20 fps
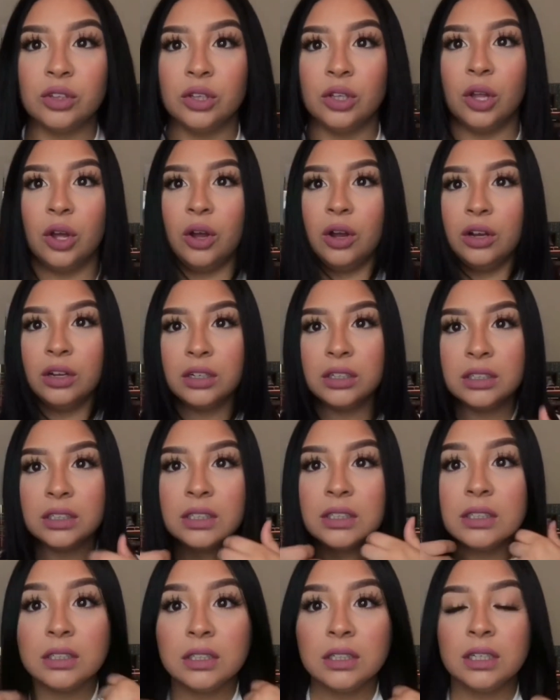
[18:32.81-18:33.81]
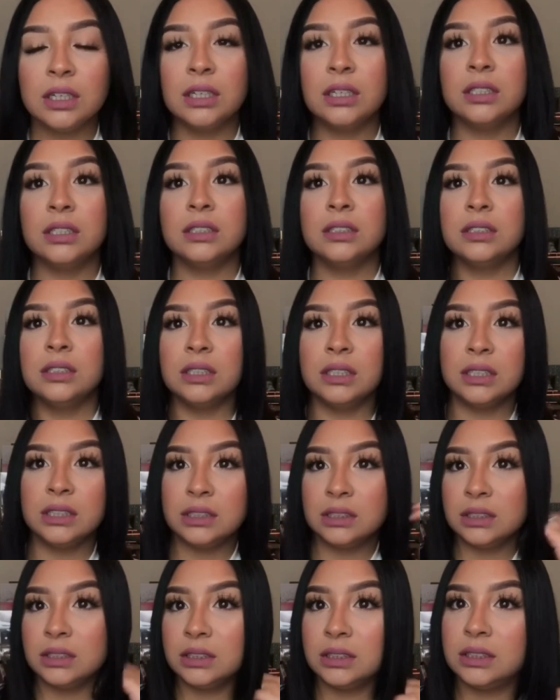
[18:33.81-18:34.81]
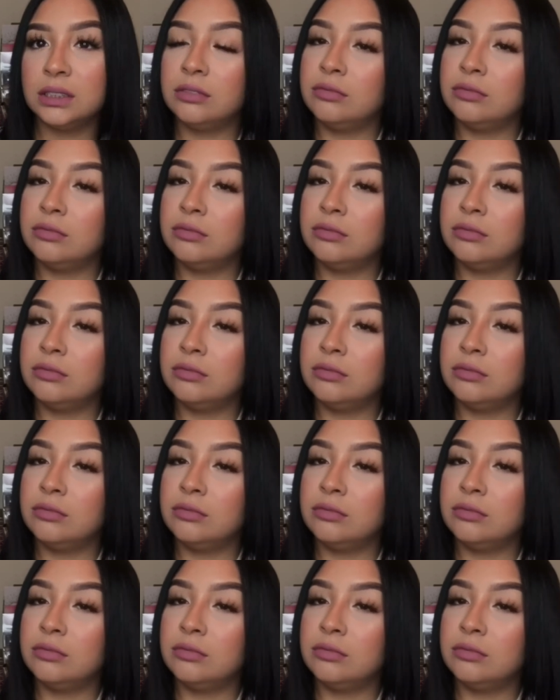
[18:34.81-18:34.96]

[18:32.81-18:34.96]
long, and